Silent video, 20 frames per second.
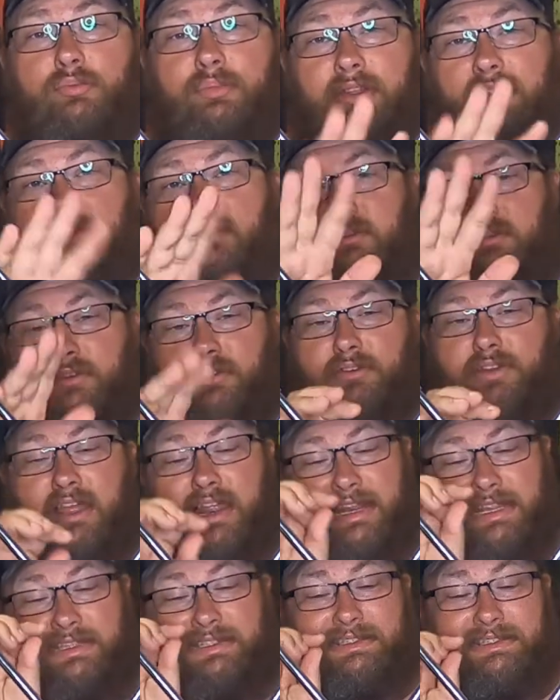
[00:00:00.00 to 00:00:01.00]
but they're
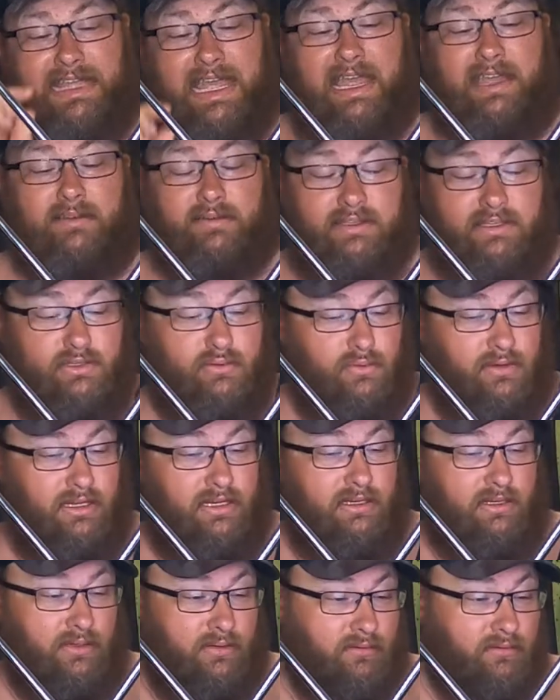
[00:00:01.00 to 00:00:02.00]
not exactly
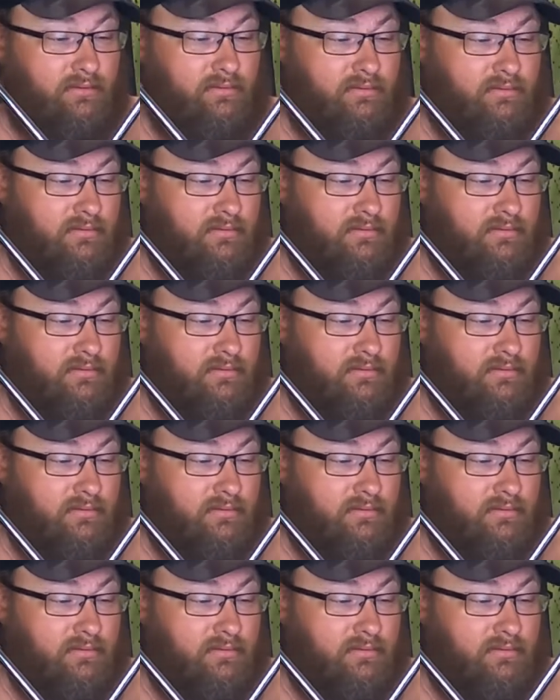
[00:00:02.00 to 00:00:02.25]
22.